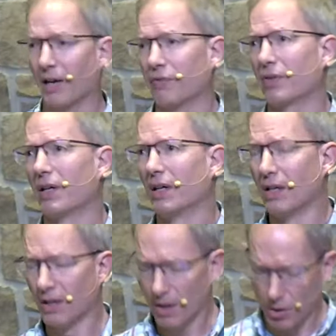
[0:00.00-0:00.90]
life.
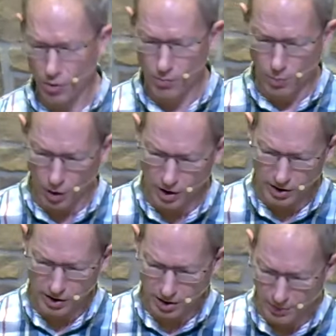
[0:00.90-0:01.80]
Home,
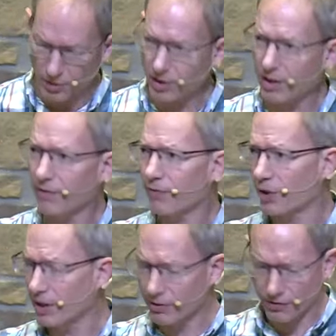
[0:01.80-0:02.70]
work, community,
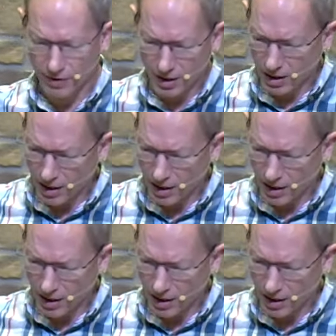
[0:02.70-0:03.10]
friends,